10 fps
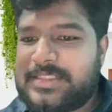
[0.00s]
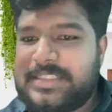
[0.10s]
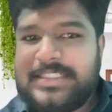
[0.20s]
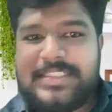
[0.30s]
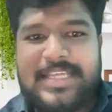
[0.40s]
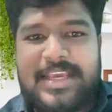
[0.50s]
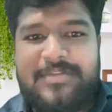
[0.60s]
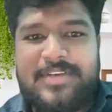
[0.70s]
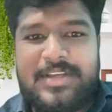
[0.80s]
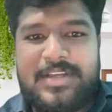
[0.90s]
See,
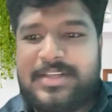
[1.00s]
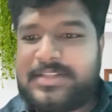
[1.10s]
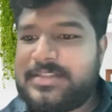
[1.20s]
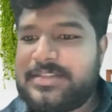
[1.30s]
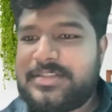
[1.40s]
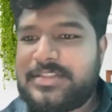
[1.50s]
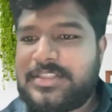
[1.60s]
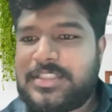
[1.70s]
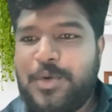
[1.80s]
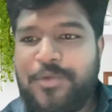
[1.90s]
David,
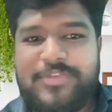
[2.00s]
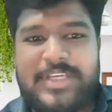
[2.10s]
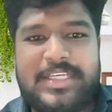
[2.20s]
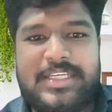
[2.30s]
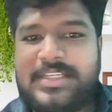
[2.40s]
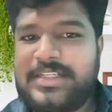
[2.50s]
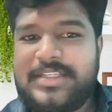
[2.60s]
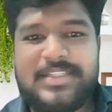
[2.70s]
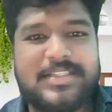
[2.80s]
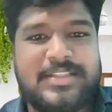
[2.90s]
Sophie,
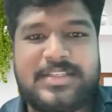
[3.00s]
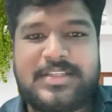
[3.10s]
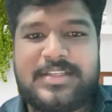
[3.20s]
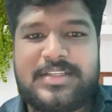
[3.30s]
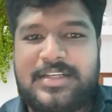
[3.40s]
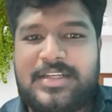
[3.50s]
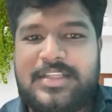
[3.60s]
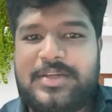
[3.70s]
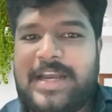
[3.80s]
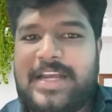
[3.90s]

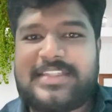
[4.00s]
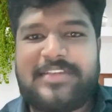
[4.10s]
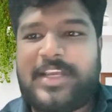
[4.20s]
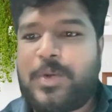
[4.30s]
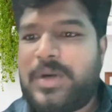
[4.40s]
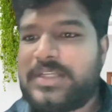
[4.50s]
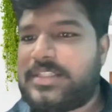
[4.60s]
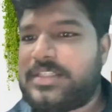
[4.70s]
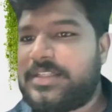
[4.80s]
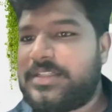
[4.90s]
you guys have any
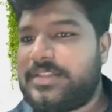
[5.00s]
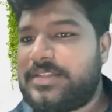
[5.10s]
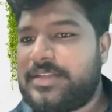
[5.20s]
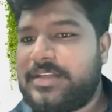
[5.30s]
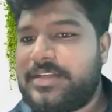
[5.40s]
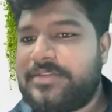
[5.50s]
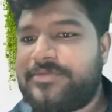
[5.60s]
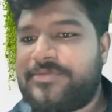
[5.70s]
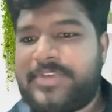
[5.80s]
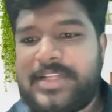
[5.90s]
question?
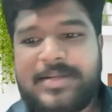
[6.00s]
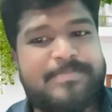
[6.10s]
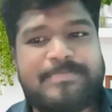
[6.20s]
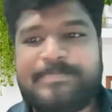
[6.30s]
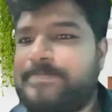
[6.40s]
Philip?